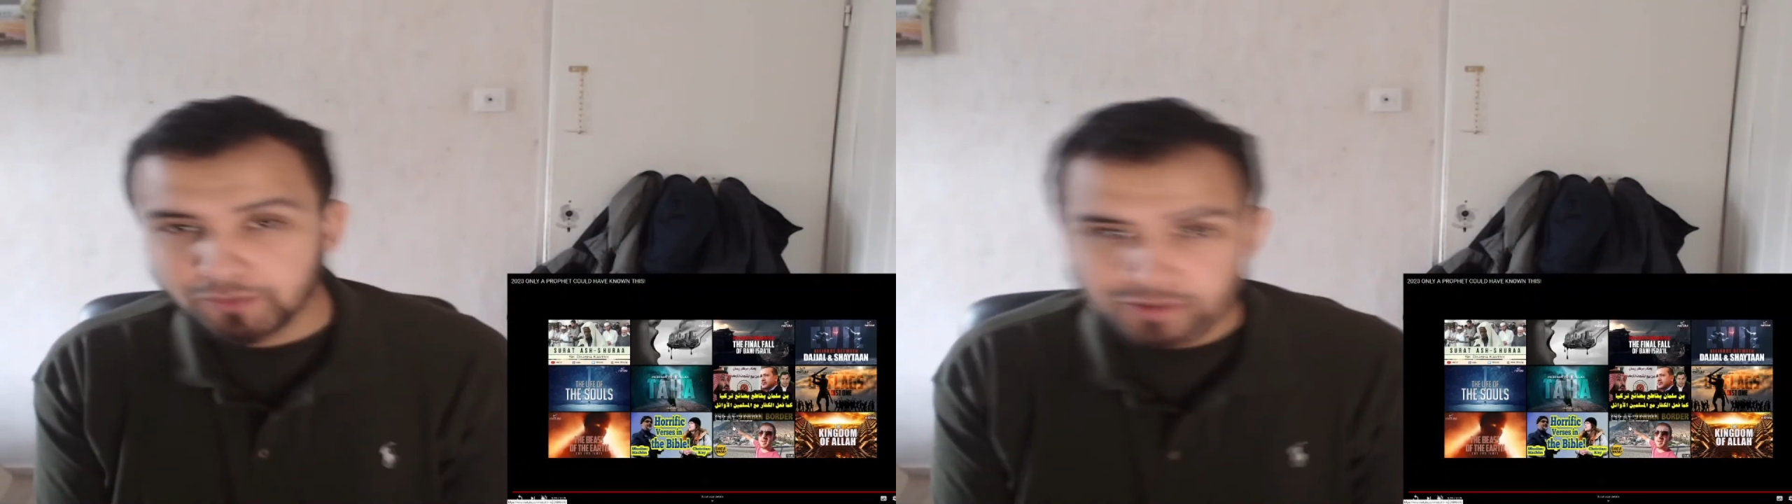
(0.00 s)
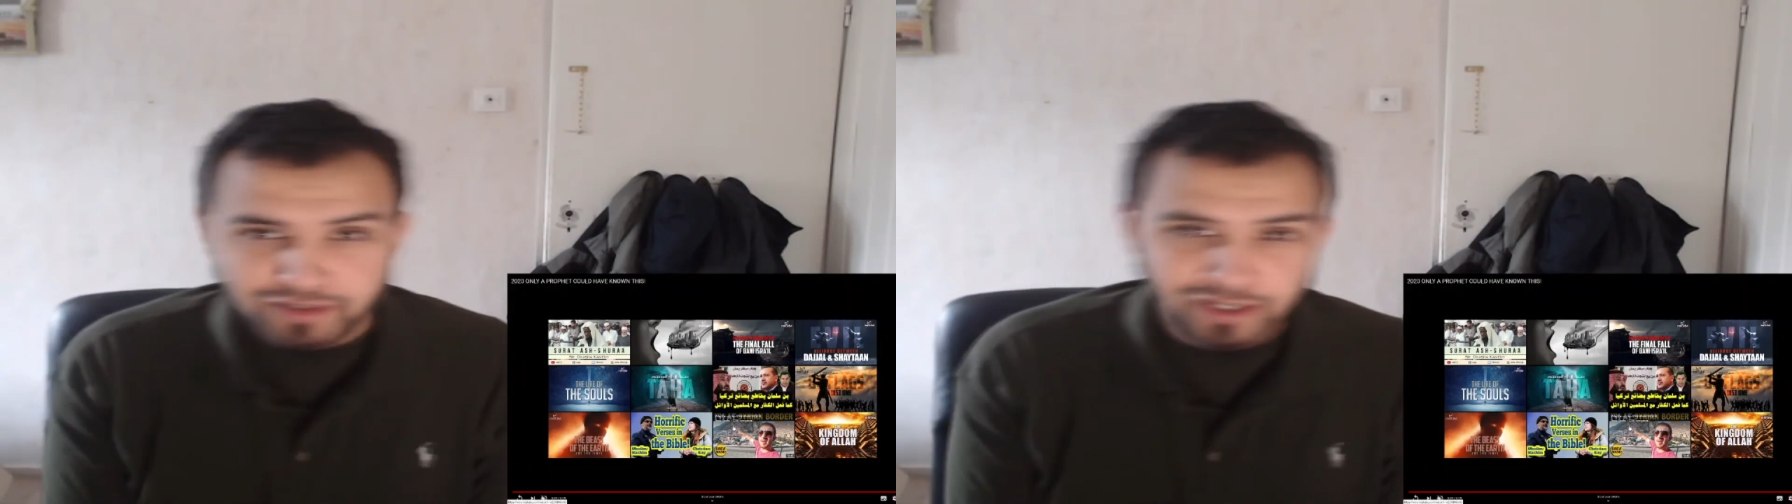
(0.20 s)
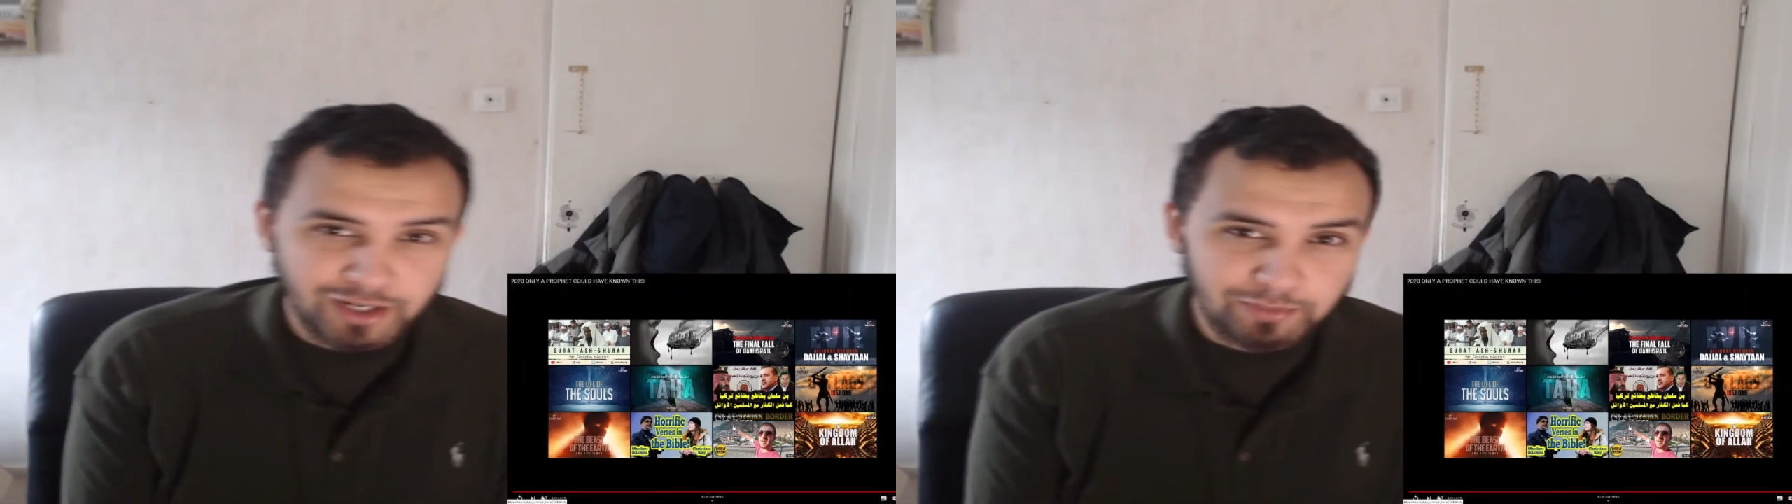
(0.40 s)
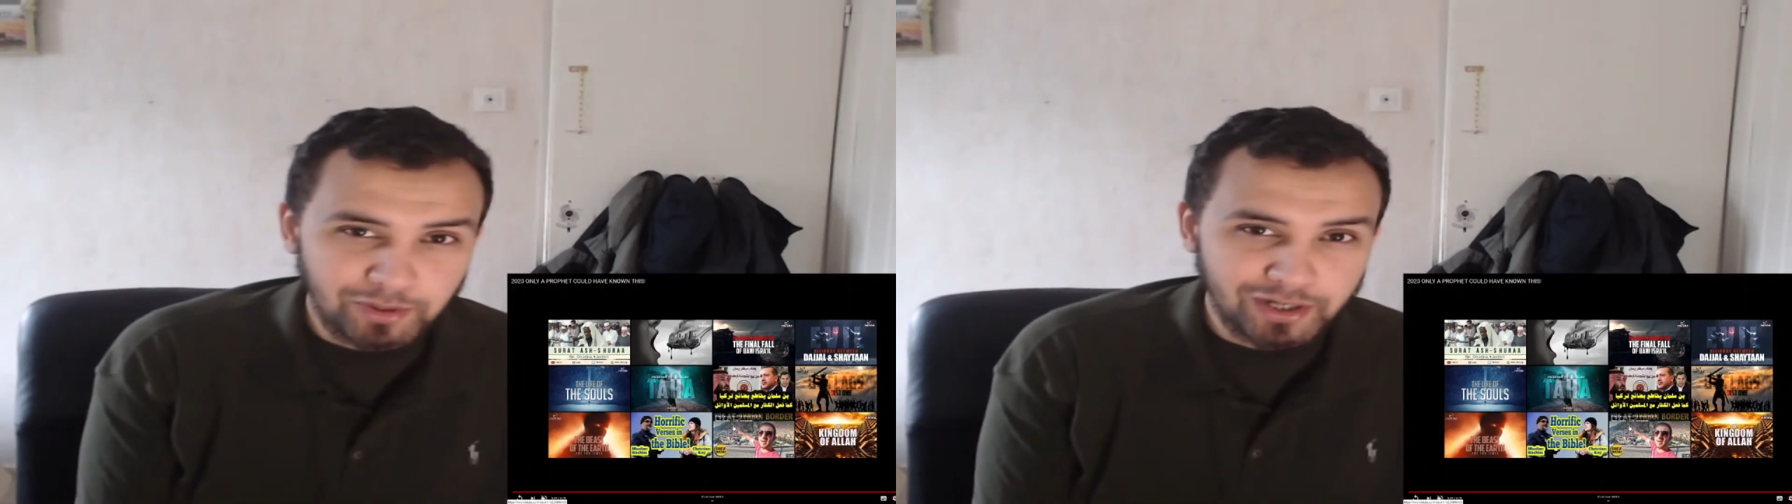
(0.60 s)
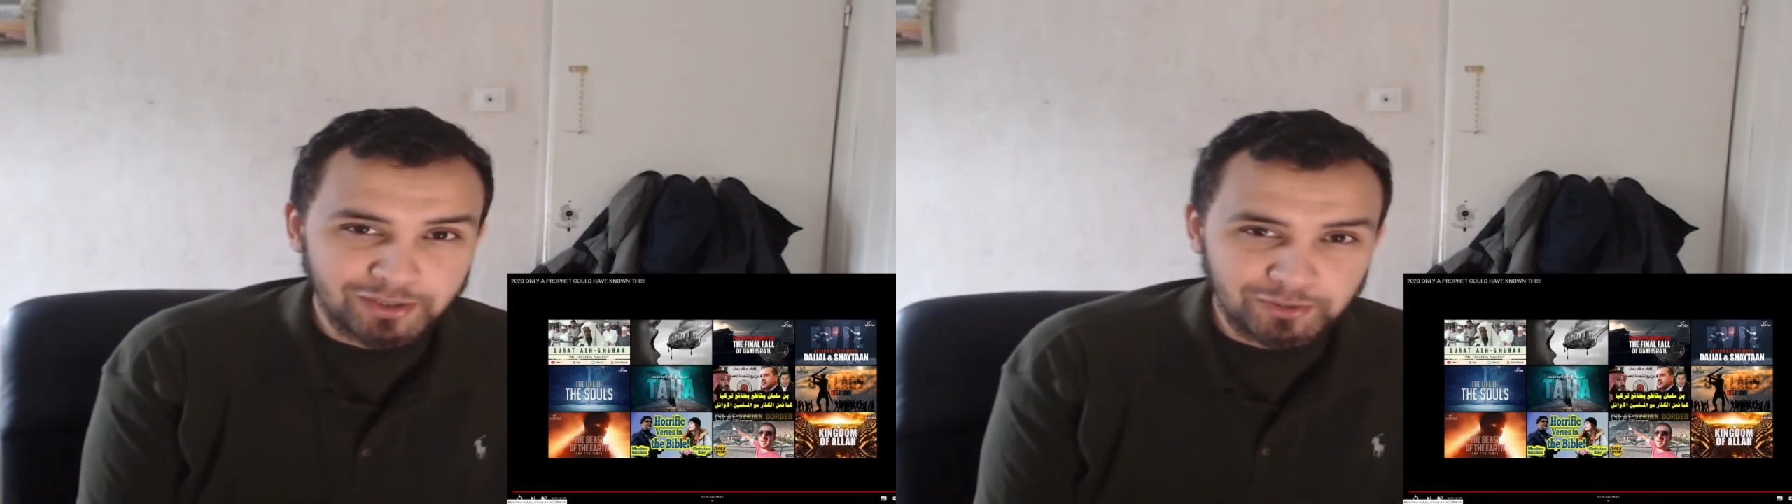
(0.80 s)
Assalamu
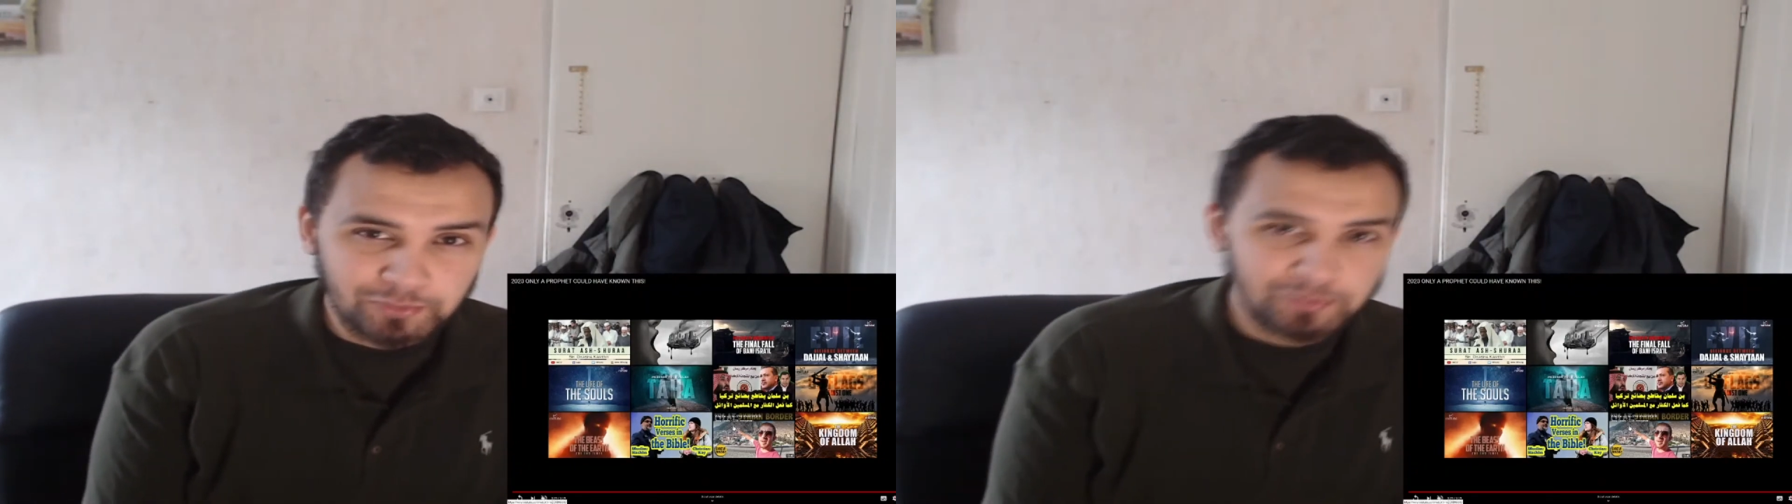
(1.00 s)
alaikum.